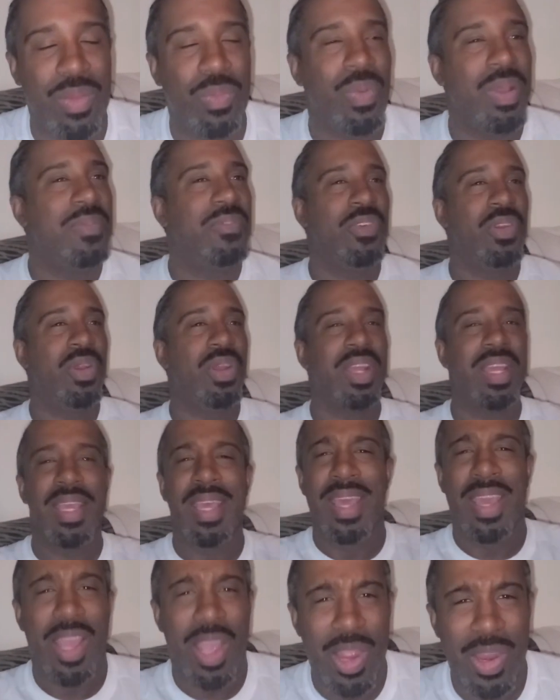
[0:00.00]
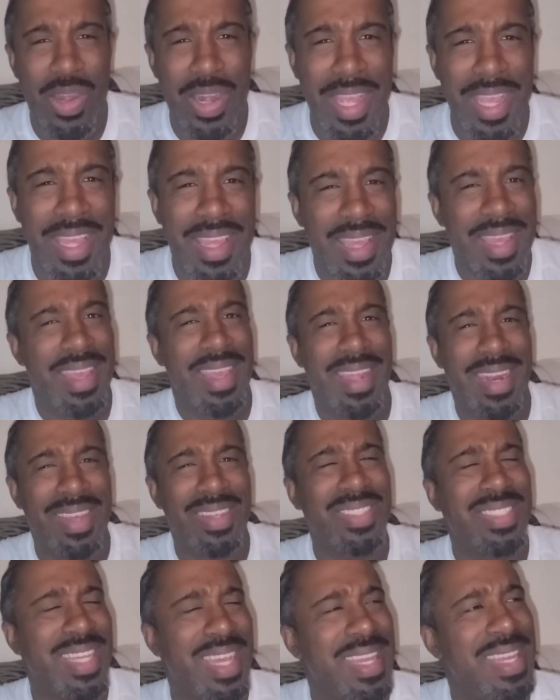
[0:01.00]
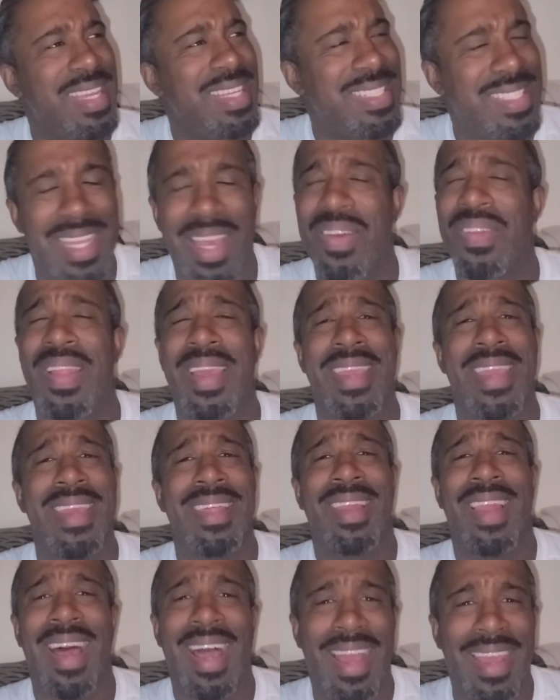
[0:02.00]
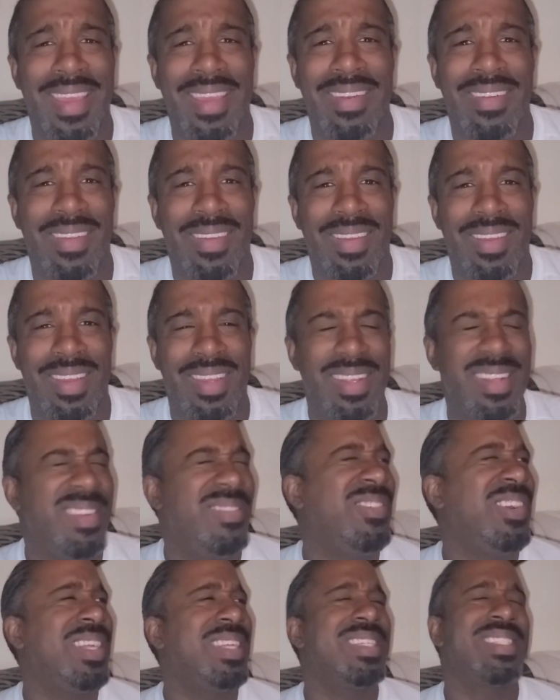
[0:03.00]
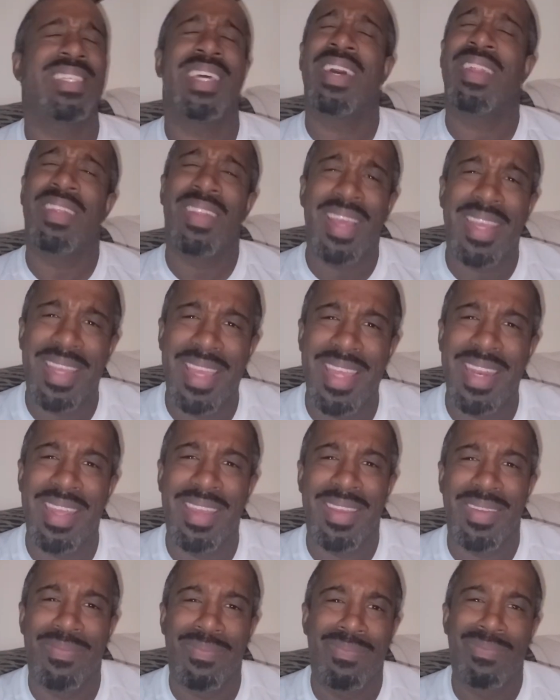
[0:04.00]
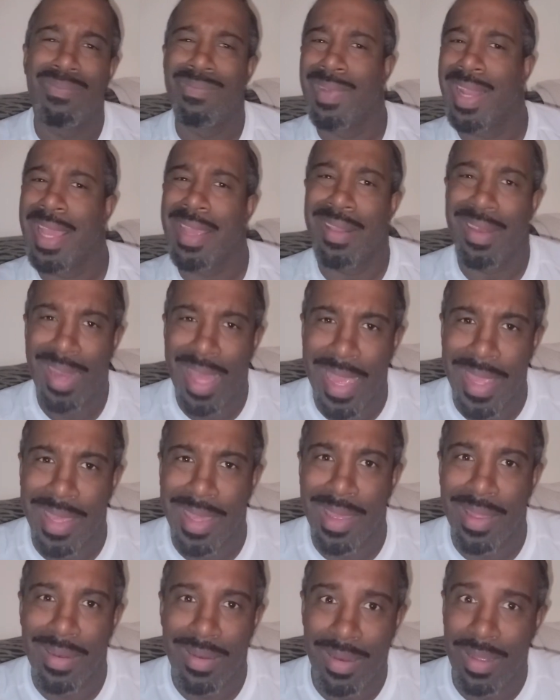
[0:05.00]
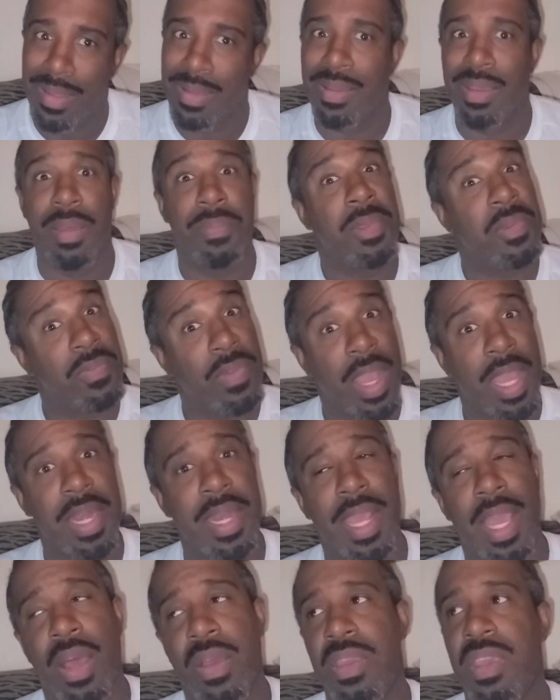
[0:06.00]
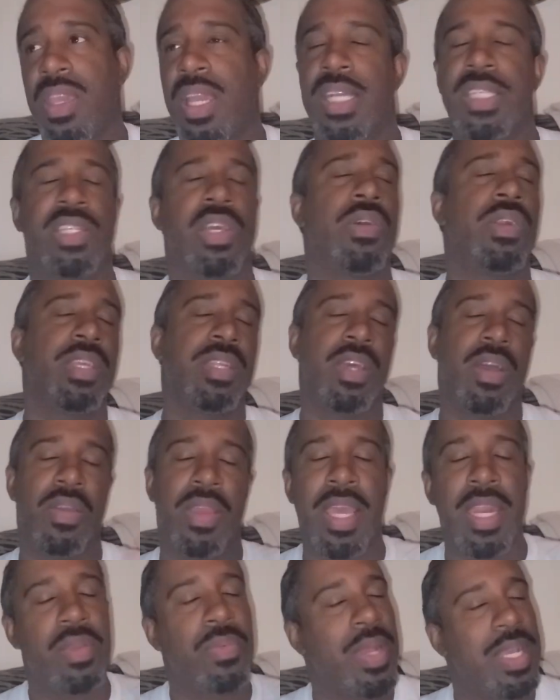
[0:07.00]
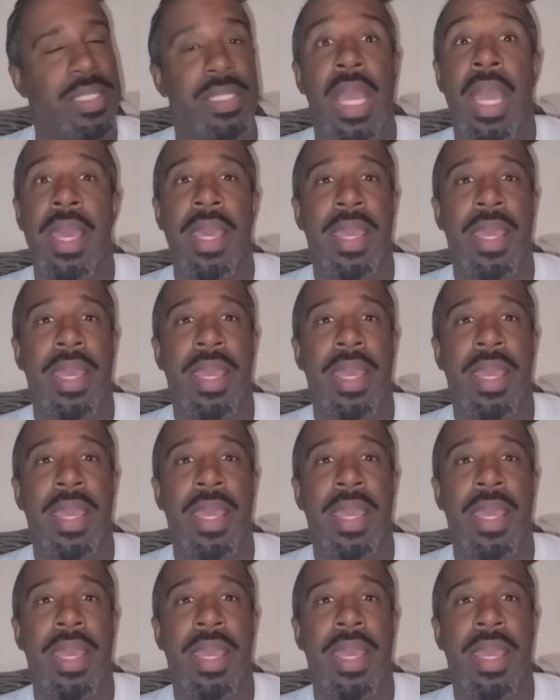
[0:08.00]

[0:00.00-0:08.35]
and went for it, heard it, and I was like, it sounded like he lying. And it really sounded like he didn't like it. Then come to find out, you guys already know. Anyways,